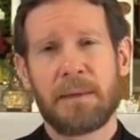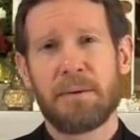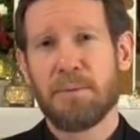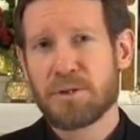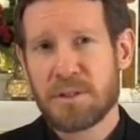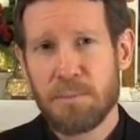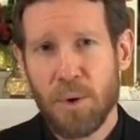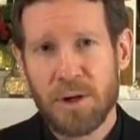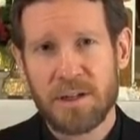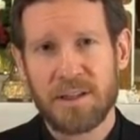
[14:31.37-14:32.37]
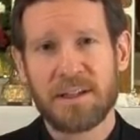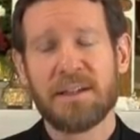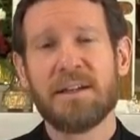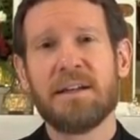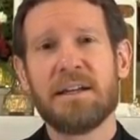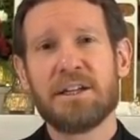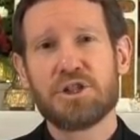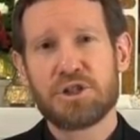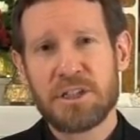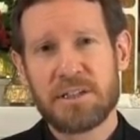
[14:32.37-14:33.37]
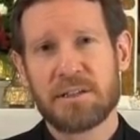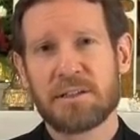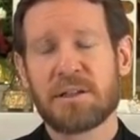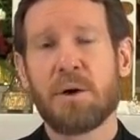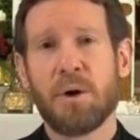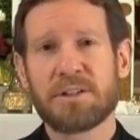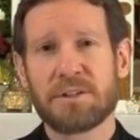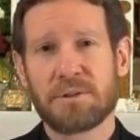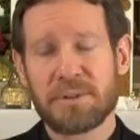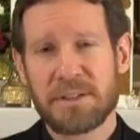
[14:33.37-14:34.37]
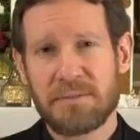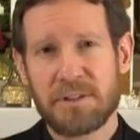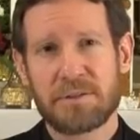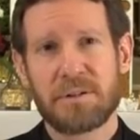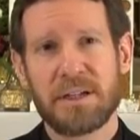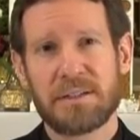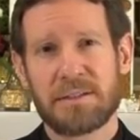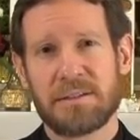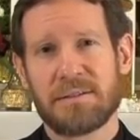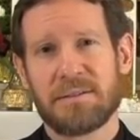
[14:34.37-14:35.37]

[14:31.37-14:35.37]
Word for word: But most importantly, Jesus wants you to receive this grace.